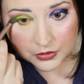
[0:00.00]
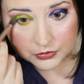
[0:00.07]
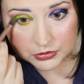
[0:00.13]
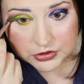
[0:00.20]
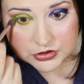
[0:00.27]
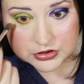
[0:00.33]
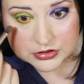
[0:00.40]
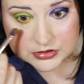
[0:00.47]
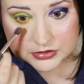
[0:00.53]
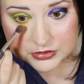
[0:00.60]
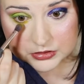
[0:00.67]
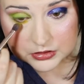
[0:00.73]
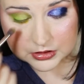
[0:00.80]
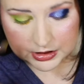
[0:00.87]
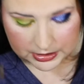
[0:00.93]
which is
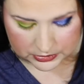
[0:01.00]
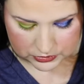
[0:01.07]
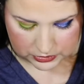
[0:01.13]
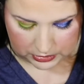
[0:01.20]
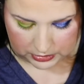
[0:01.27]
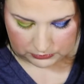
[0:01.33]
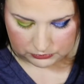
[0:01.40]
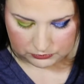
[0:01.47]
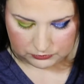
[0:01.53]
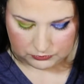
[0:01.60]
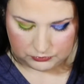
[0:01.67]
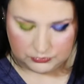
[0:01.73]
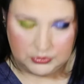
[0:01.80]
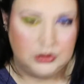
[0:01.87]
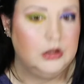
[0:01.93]
actually
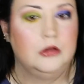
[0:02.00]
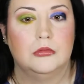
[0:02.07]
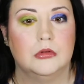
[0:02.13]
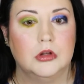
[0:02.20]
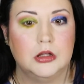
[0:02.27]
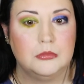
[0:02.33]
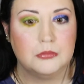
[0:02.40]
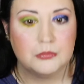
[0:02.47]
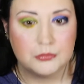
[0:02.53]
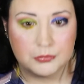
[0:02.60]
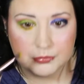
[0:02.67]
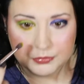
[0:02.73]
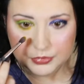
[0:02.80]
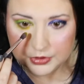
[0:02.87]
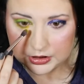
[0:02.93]
really, really
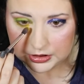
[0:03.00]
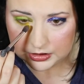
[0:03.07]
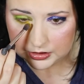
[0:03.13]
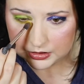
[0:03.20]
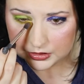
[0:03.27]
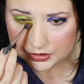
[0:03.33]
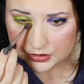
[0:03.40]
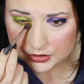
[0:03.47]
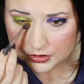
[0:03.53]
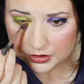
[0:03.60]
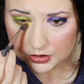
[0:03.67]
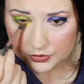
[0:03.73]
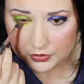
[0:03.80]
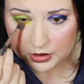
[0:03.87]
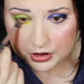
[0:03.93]
pretty.
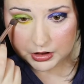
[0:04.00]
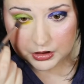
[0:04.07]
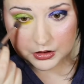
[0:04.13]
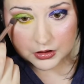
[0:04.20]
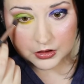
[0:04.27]
Okay.